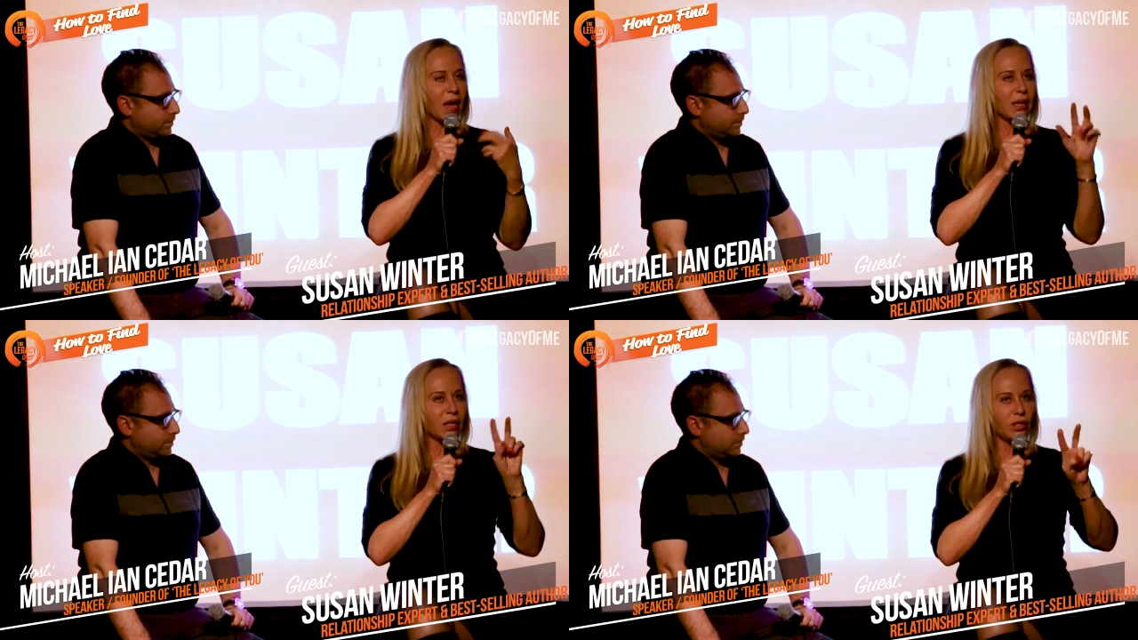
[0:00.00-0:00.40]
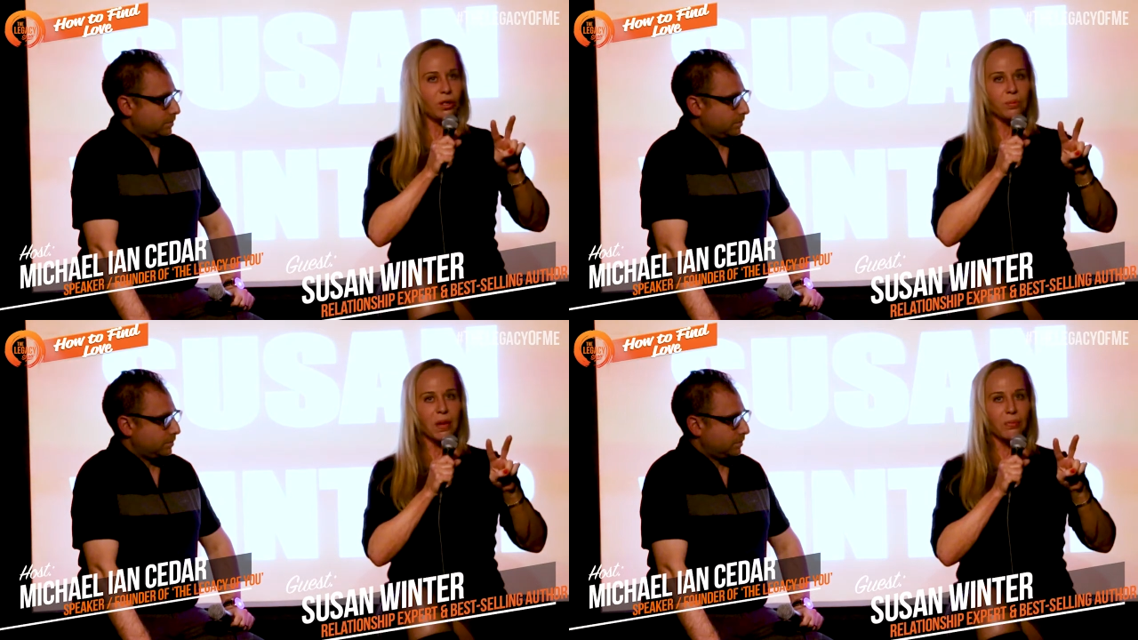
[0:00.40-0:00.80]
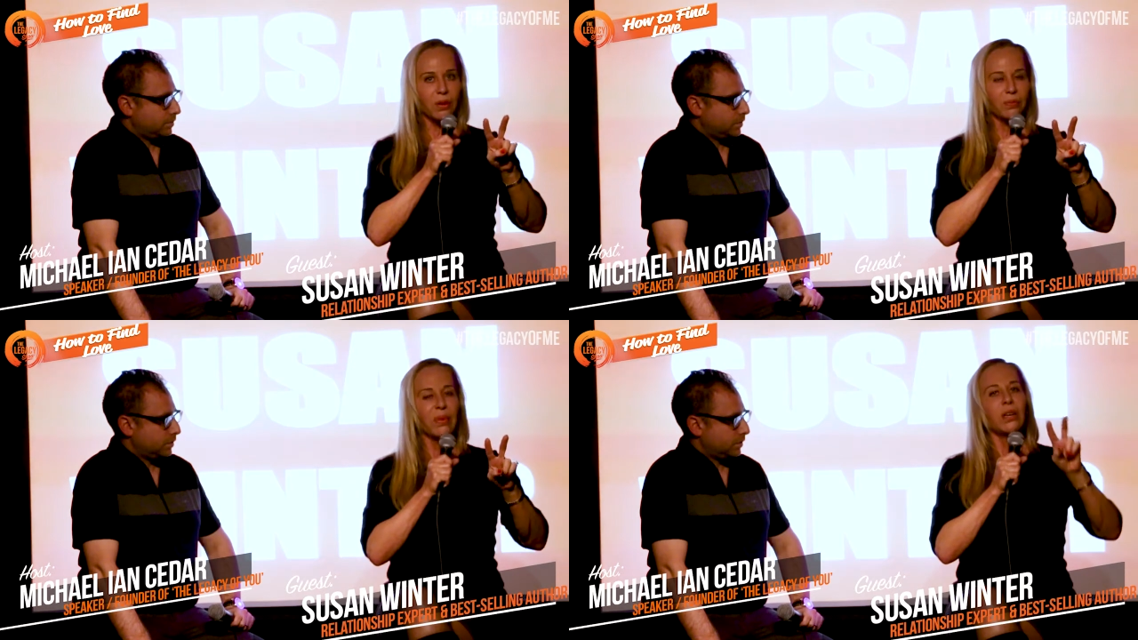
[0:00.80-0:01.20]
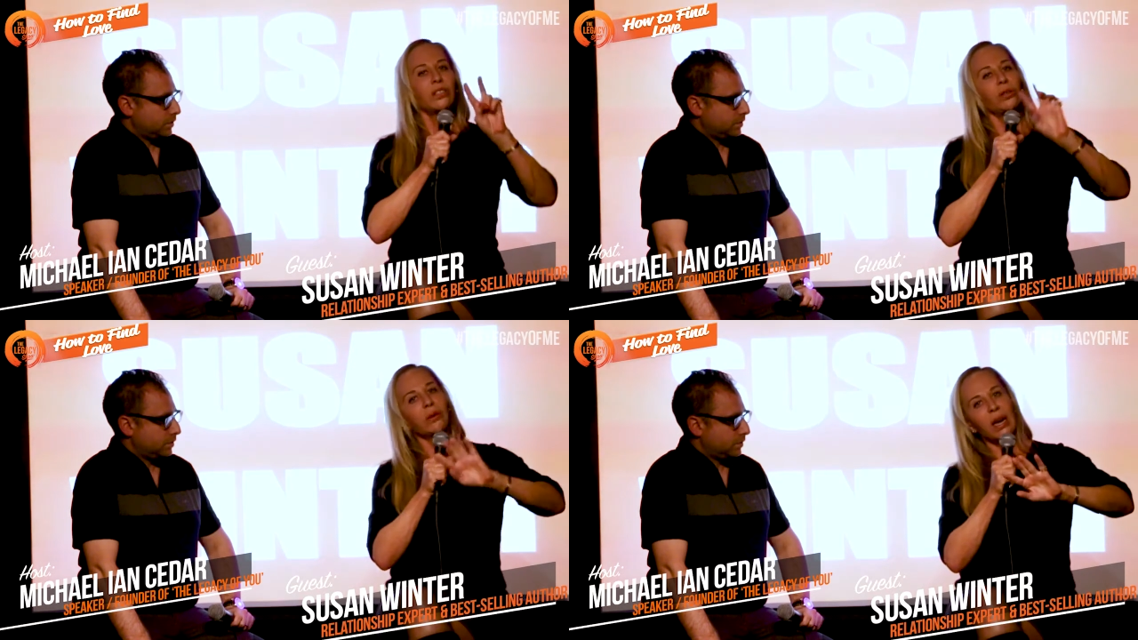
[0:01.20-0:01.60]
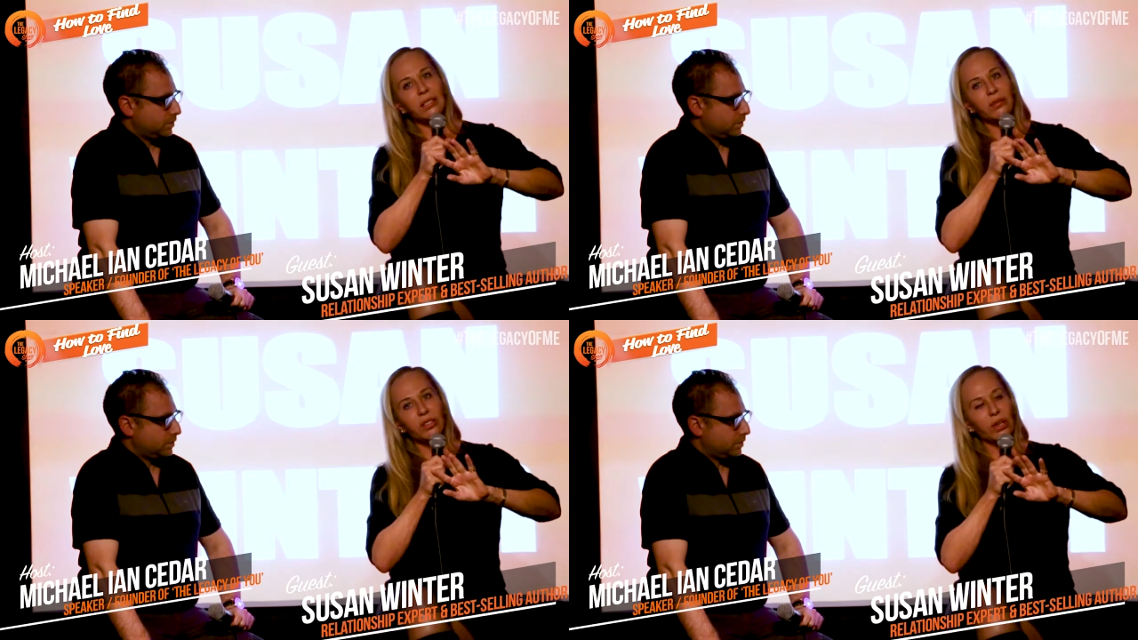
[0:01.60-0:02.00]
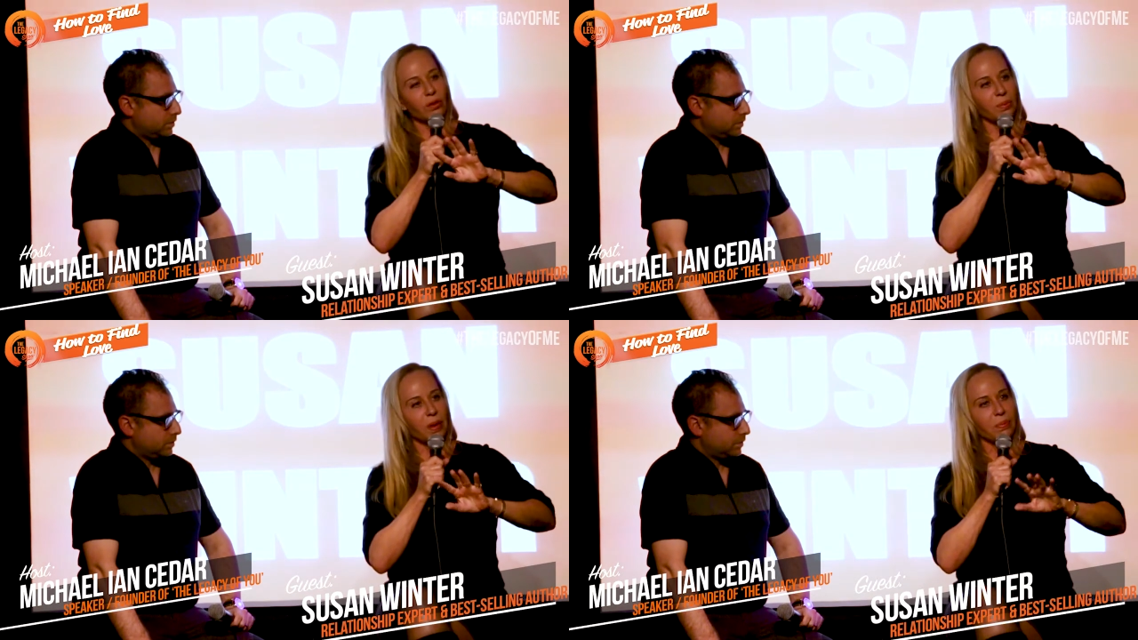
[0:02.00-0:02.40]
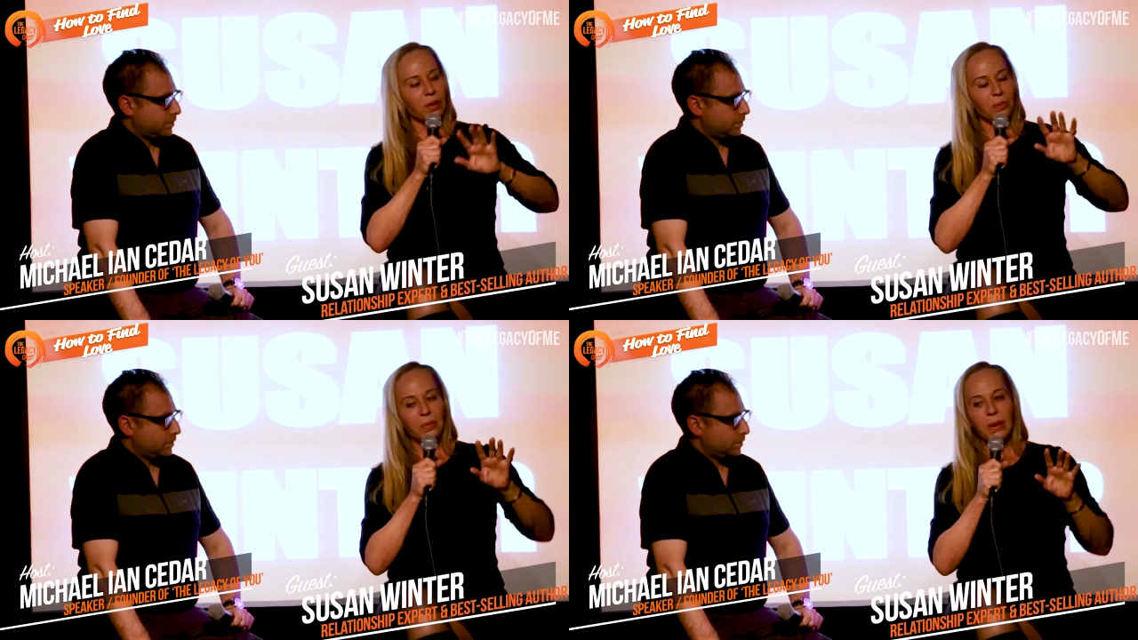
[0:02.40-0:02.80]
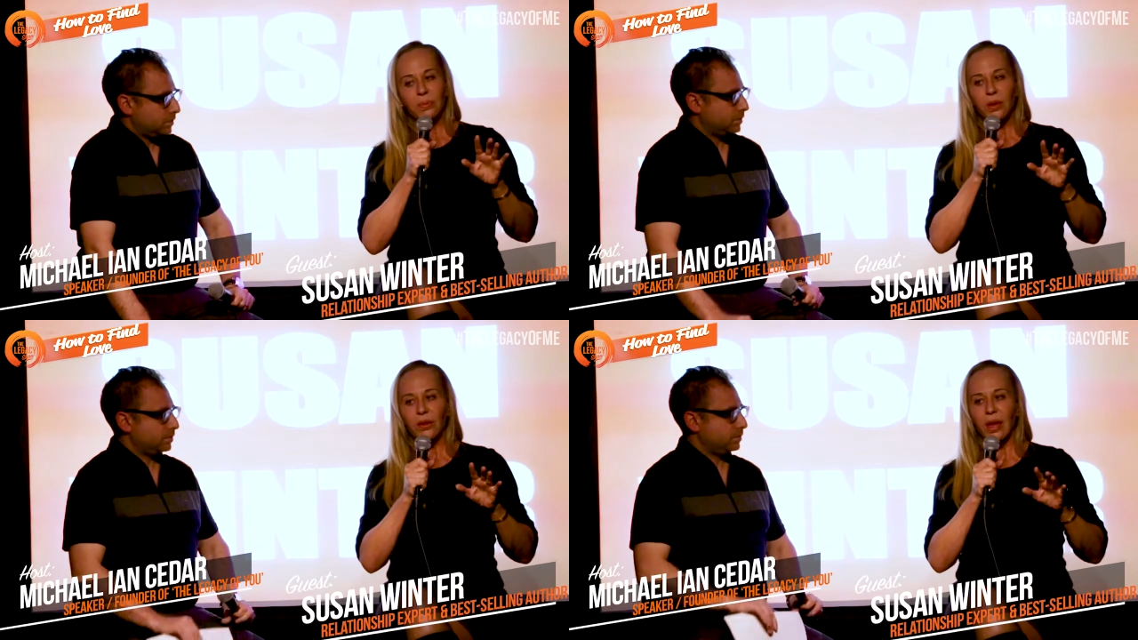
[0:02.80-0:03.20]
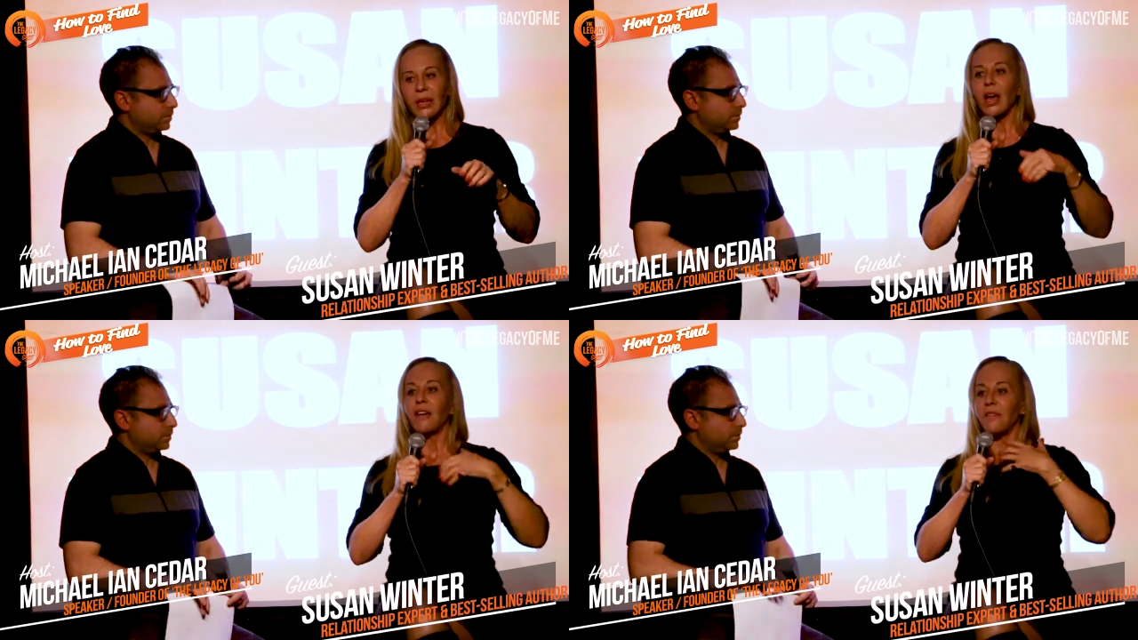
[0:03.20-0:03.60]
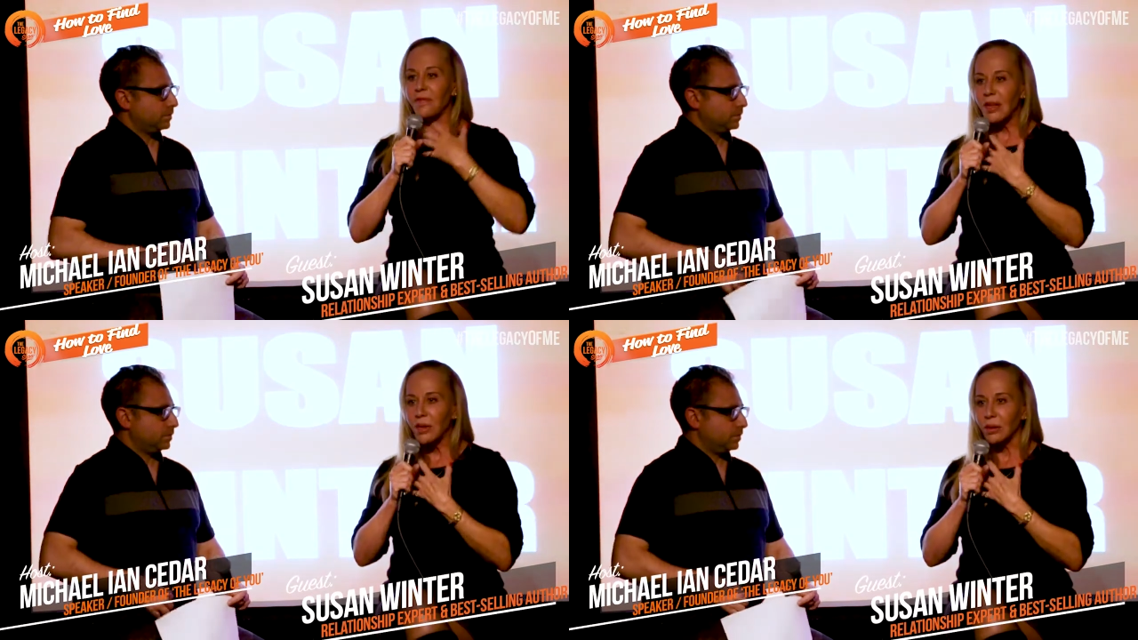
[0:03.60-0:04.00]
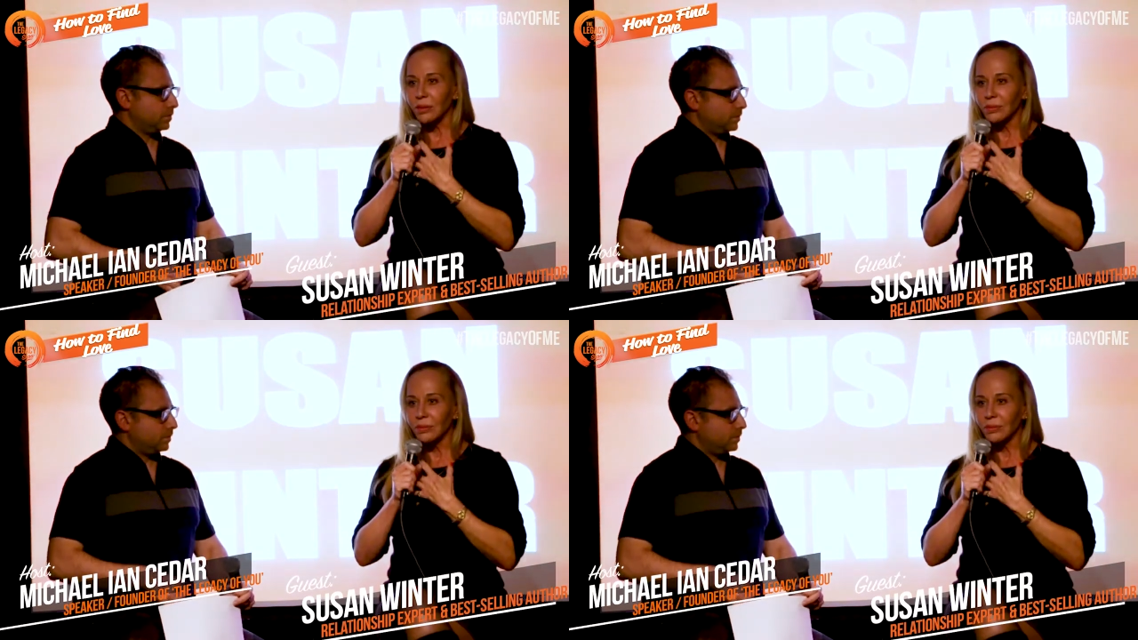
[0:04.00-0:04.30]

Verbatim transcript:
Speaker 1: I get two people, two kinds of general people the people that feel